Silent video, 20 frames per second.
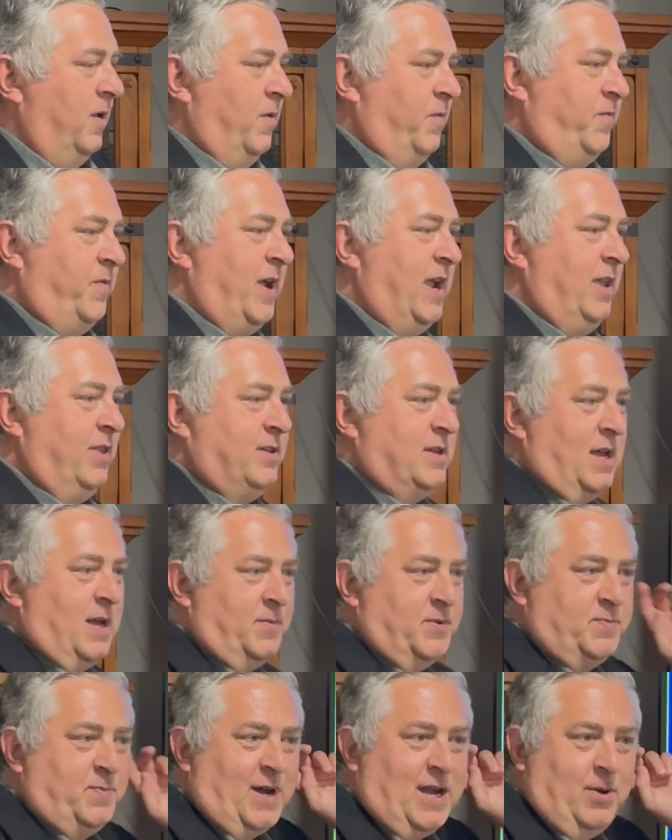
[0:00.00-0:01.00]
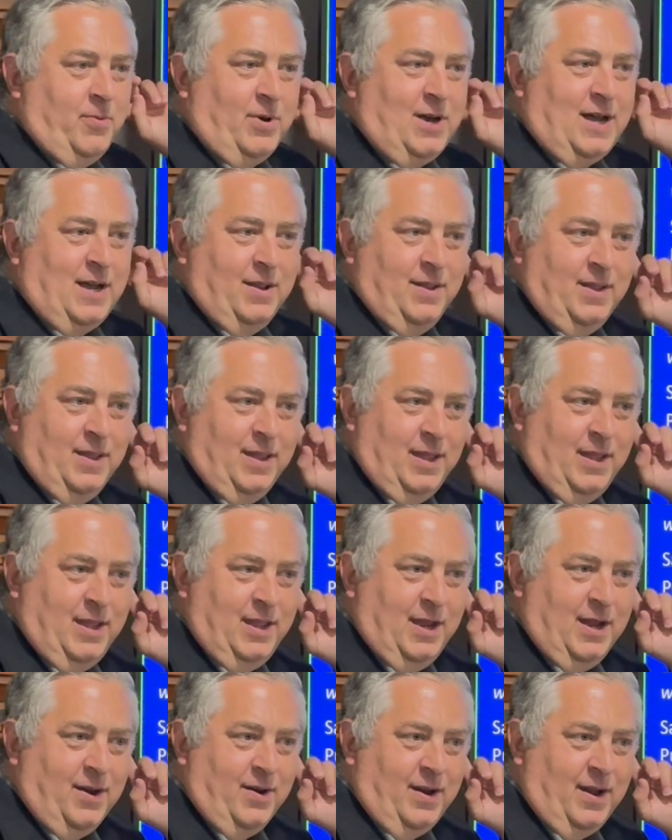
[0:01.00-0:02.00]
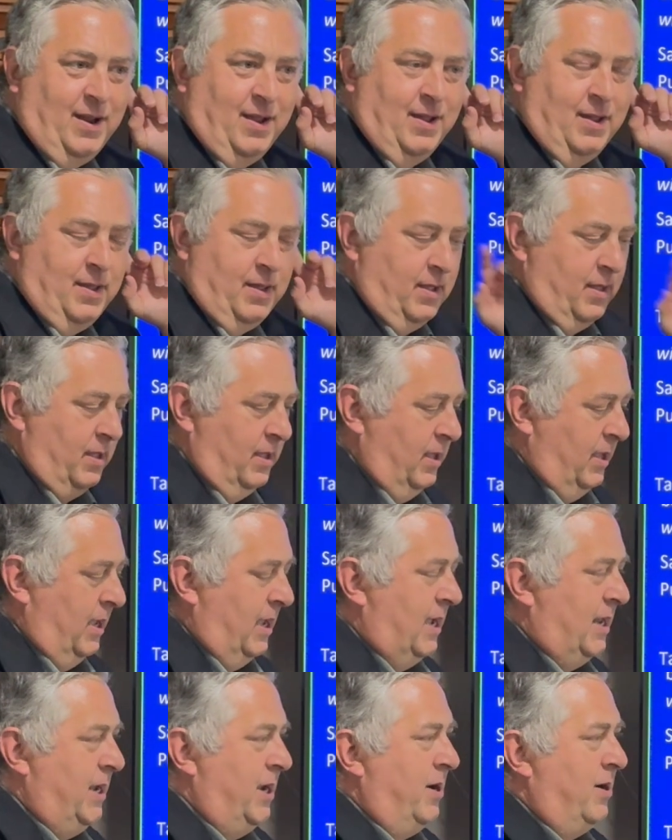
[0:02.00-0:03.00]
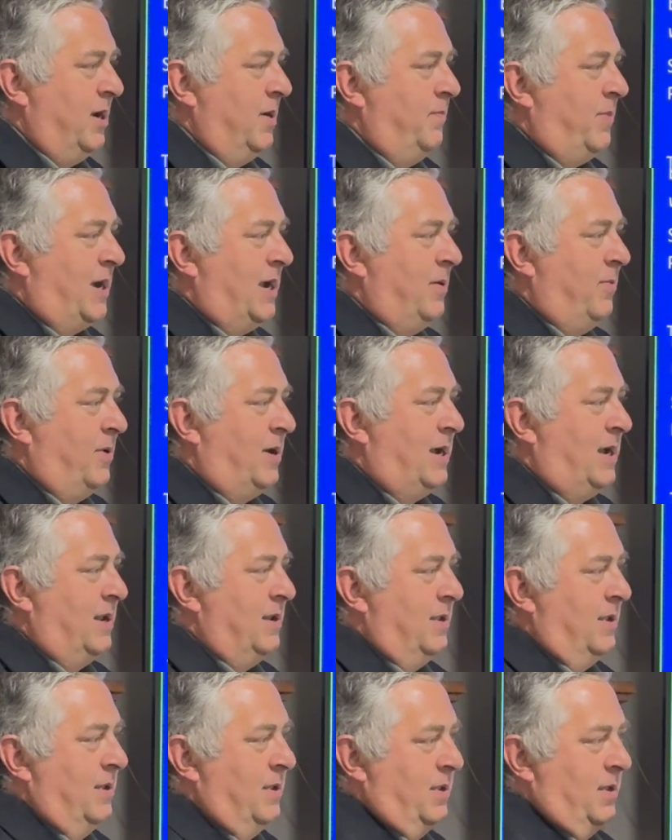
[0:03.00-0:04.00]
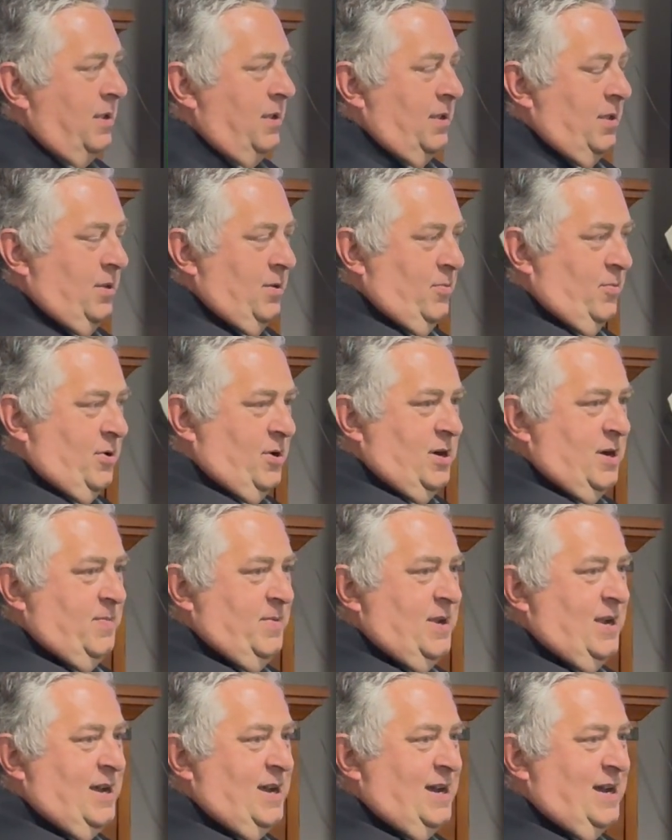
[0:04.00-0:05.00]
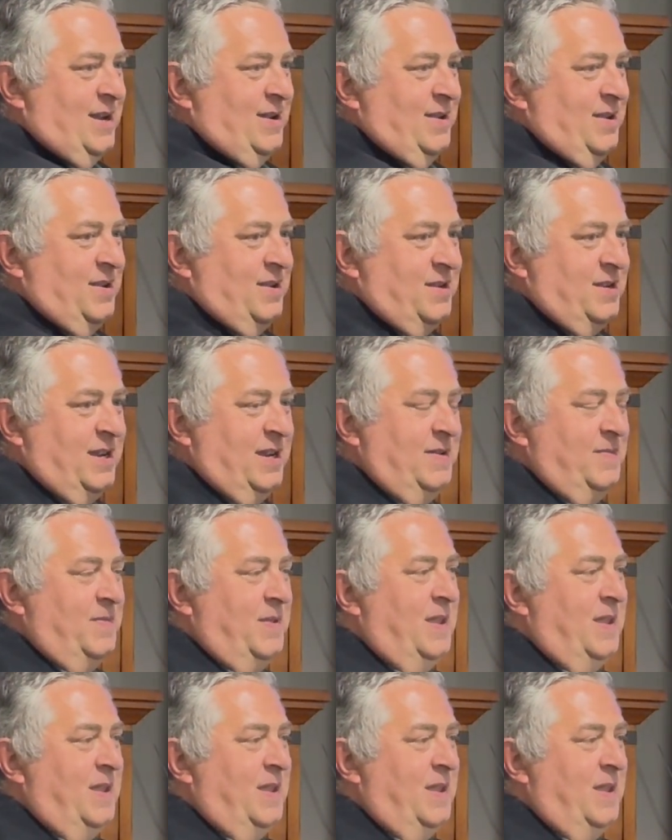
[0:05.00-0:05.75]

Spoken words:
Faith comes by what? Hearing. And hearing by what? Word of God. See?